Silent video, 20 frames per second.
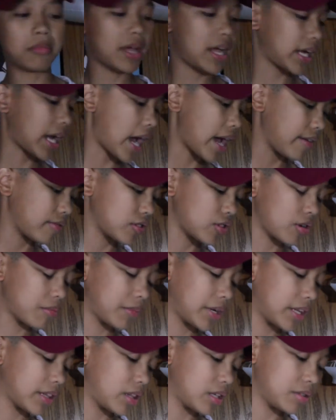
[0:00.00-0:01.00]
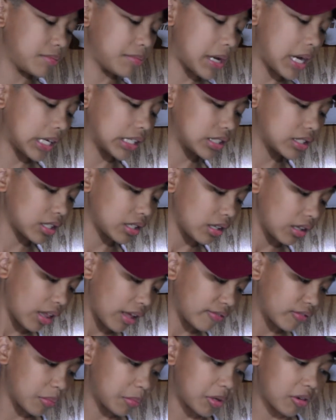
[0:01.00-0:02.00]
bag. I have so many of these bags to the
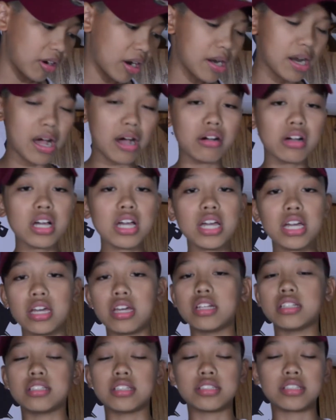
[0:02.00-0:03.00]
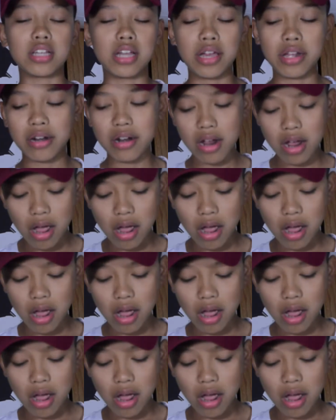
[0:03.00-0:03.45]
left of me right now. It is insane.